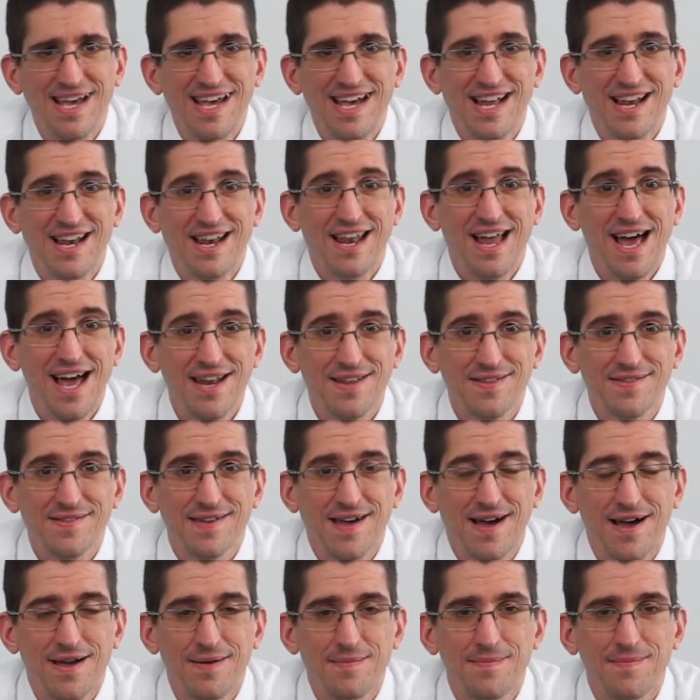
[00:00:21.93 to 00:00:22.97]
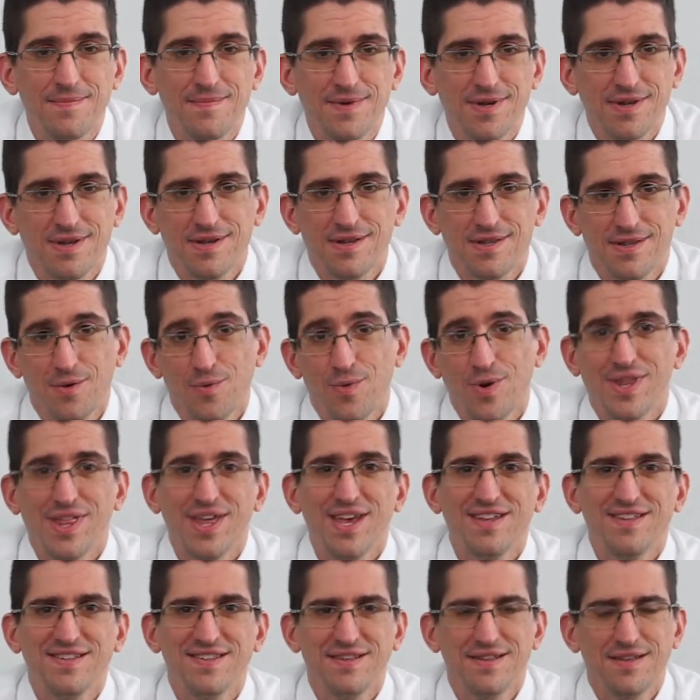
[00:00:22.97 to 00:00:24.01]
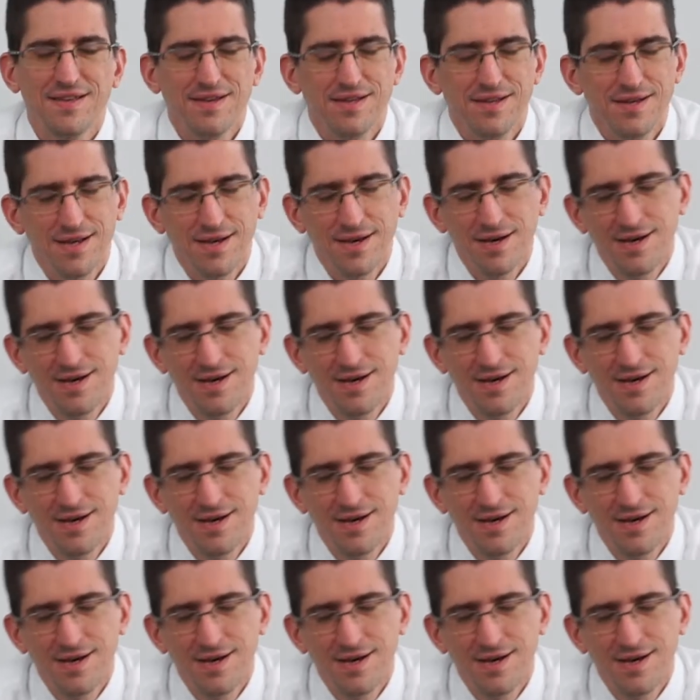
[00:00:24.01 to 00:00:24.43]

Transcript: a lot of time in the way they see it.